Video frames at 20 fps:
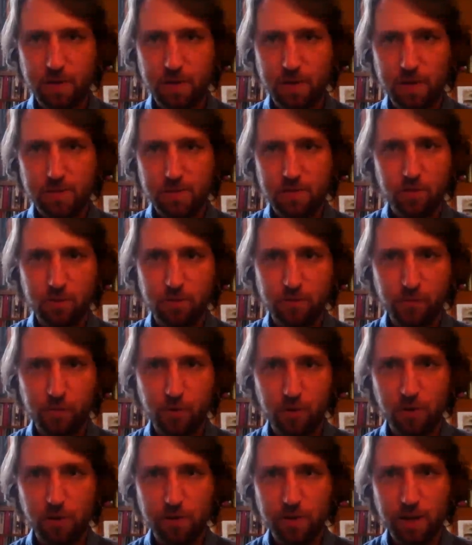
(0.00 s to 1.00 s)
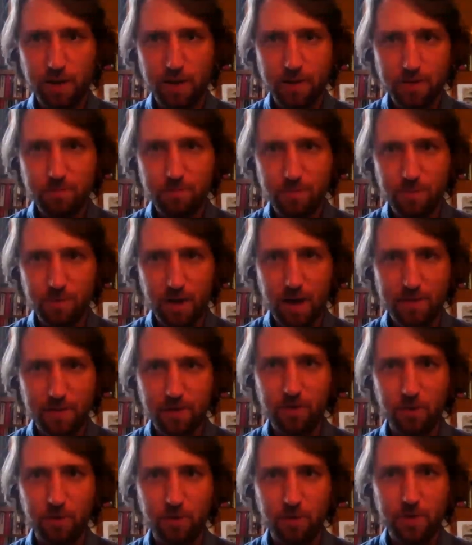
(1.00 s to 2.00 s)
a sort of colonialism, under
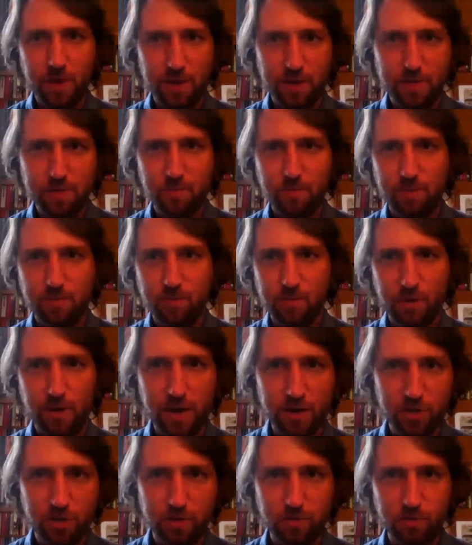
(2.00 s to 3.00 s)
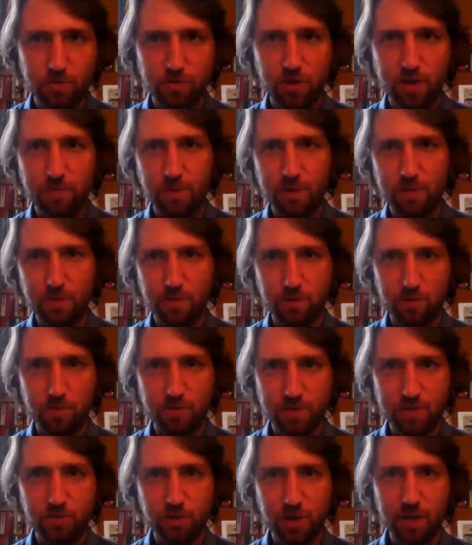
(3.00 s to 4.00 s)
colonialism, maybe Russian or German or
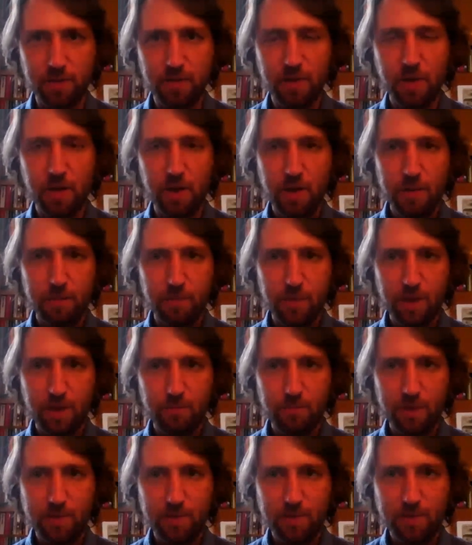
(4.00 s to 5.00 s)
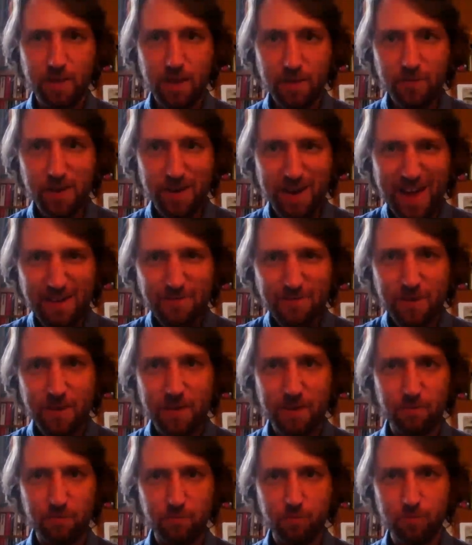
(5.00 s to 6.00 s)
Austrian, but never
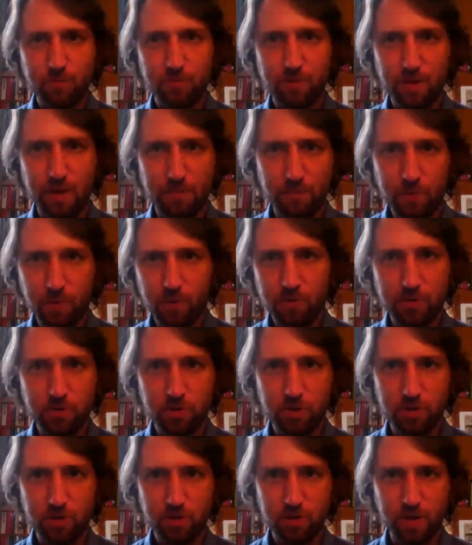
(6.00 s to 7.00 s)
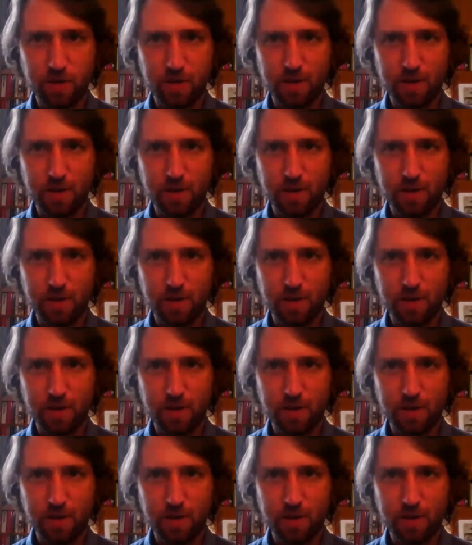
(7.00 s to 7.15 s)
ever would a Polish